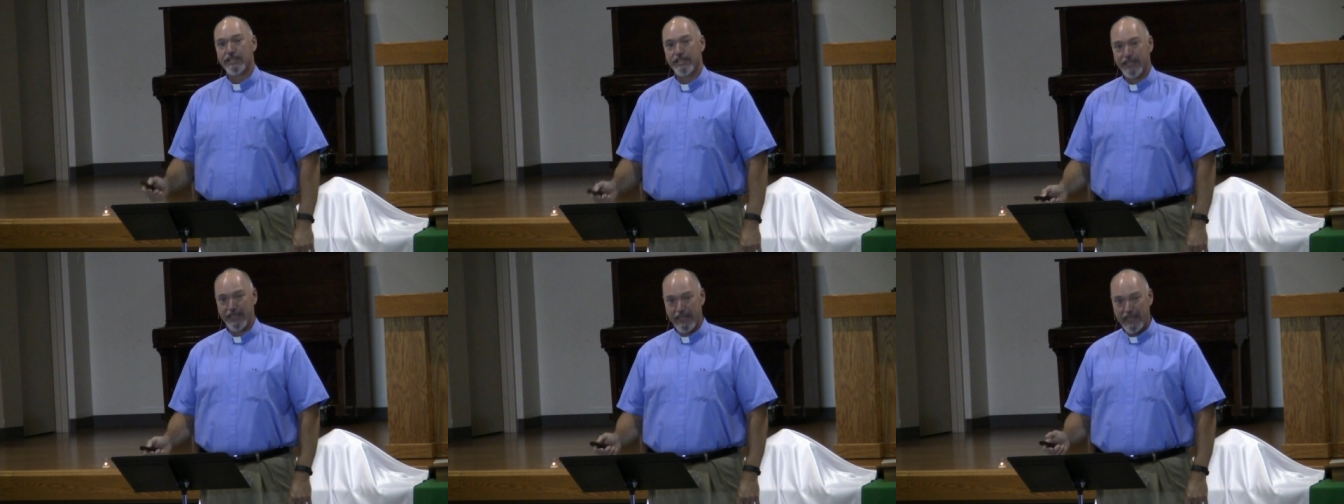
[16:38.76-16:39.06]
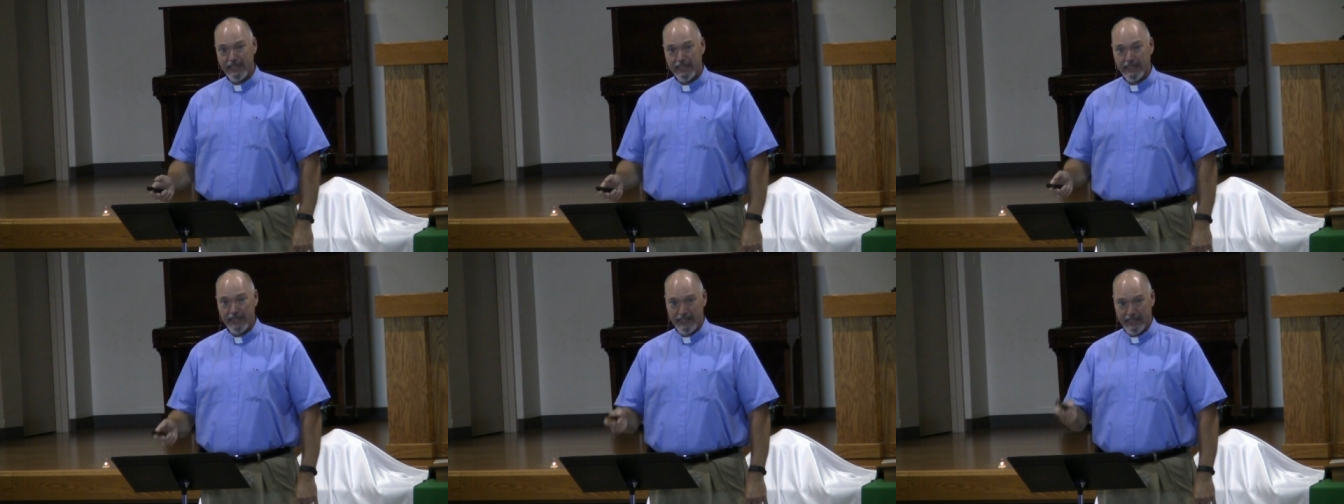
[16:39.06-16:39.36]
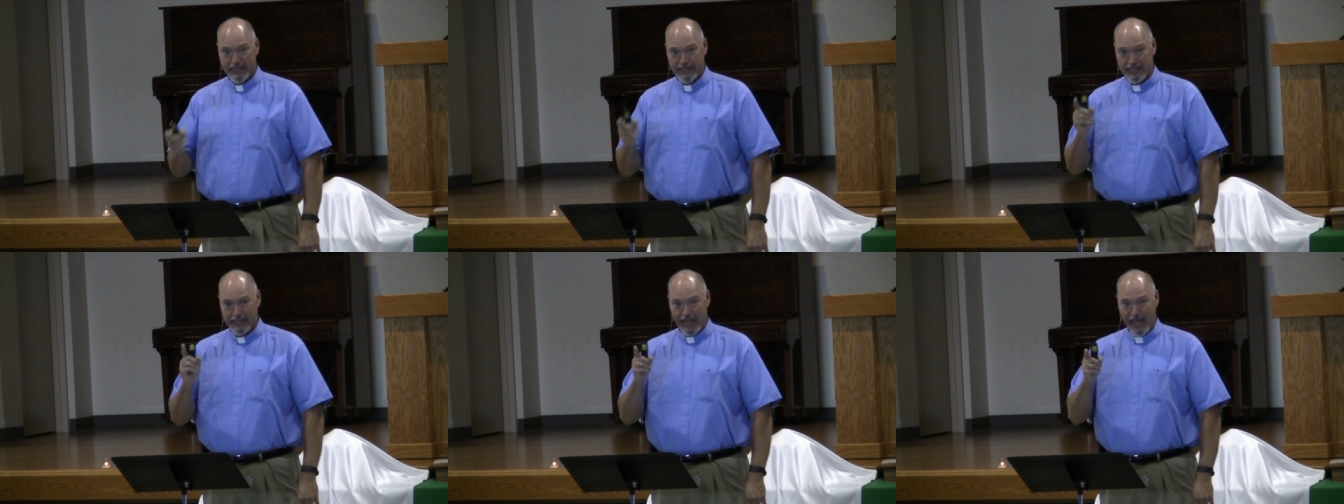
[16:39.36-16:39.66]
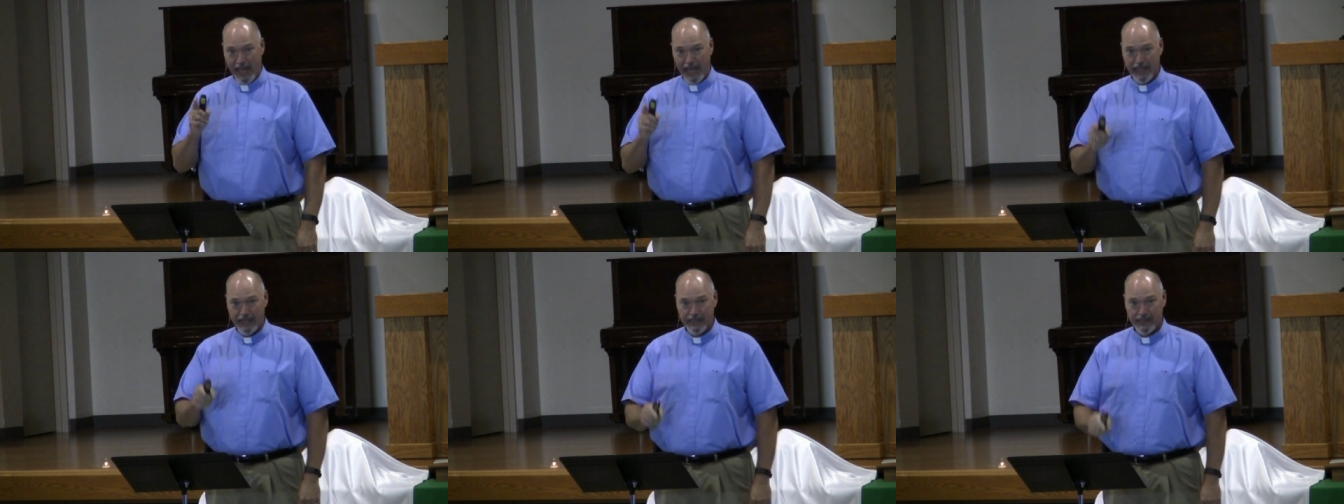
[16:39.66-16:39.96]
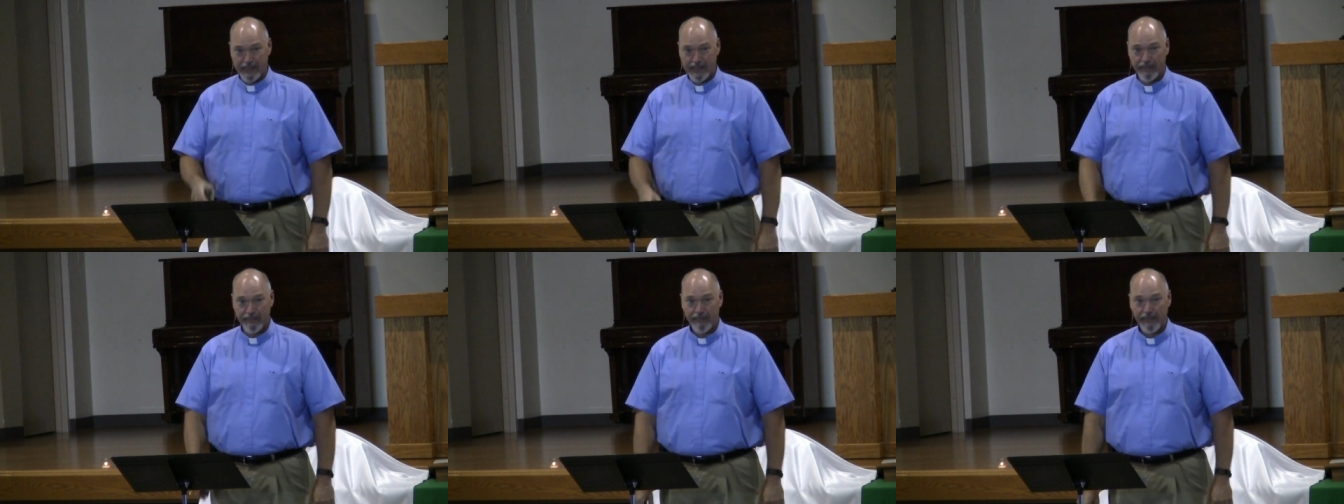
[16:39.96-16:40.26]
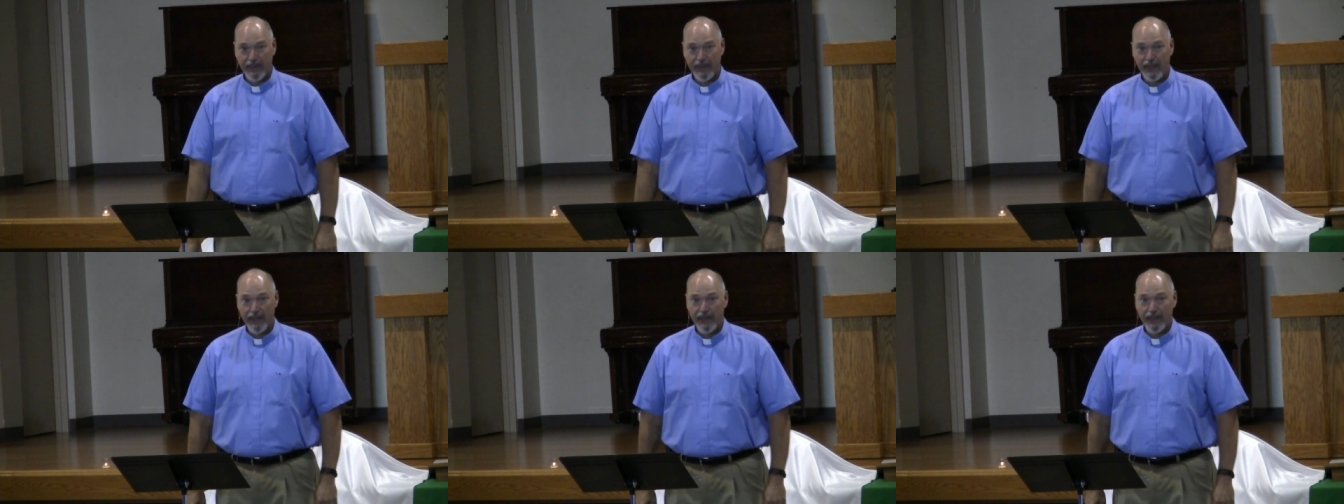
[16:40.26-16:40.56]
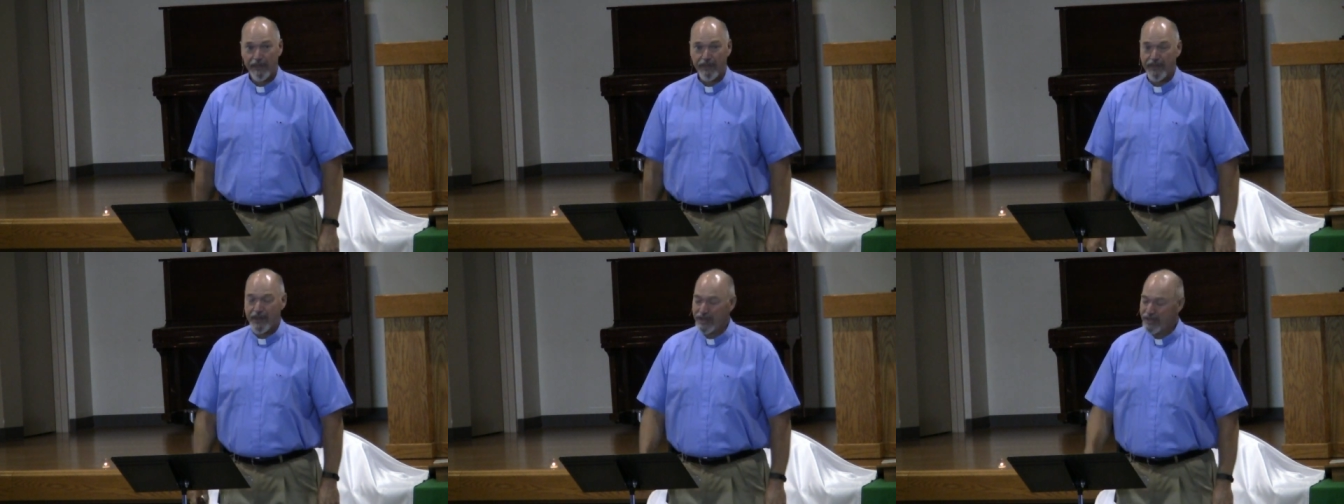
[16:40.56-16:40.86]
Jesus says
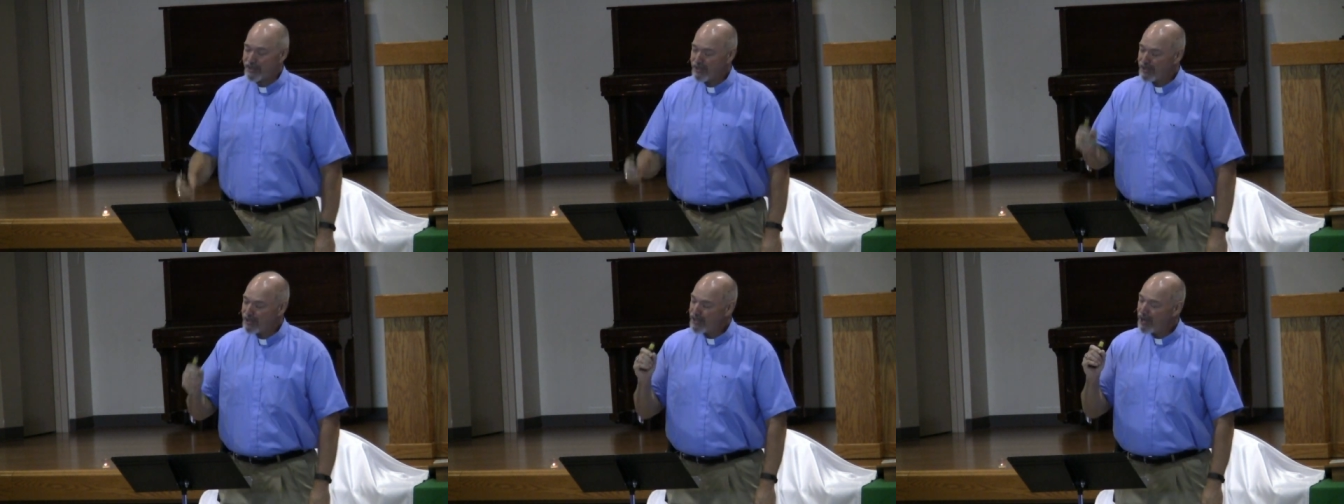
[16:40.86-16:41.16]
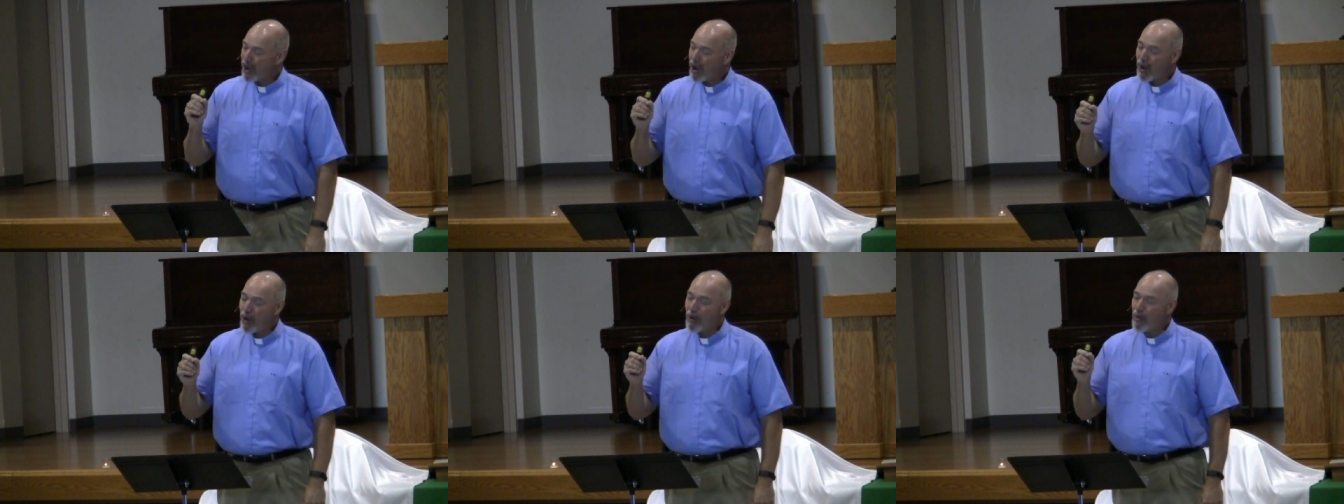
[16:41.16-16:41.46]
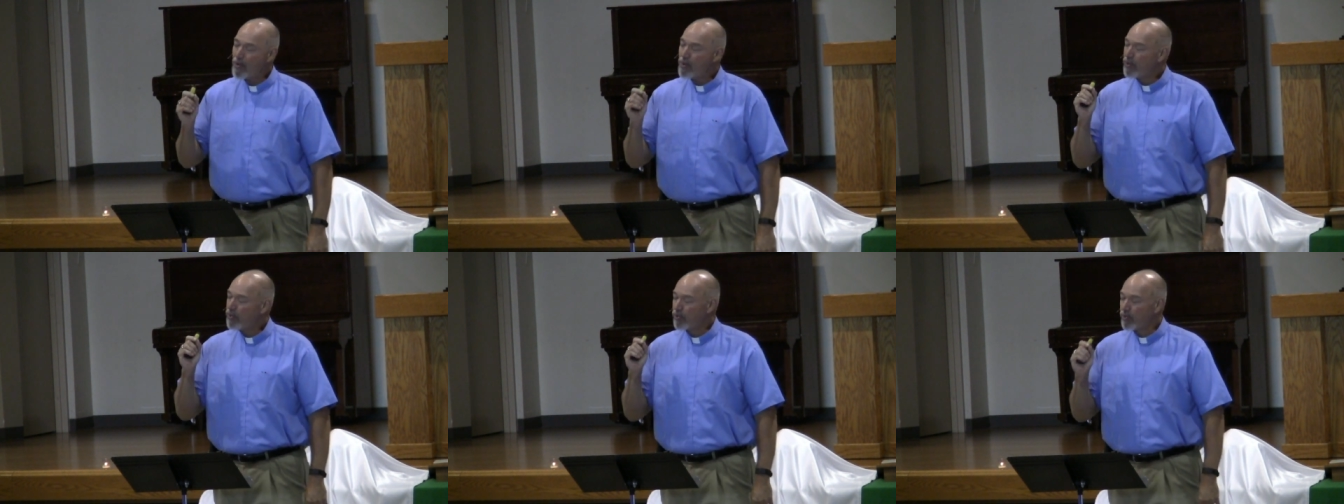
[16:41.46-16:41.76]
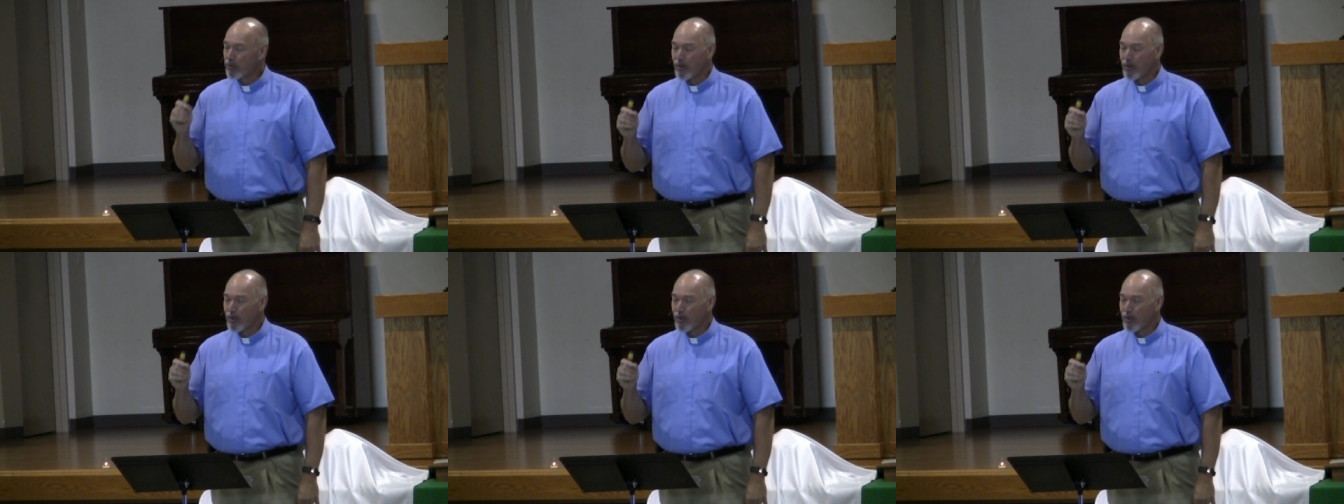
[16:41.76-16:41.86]
there's no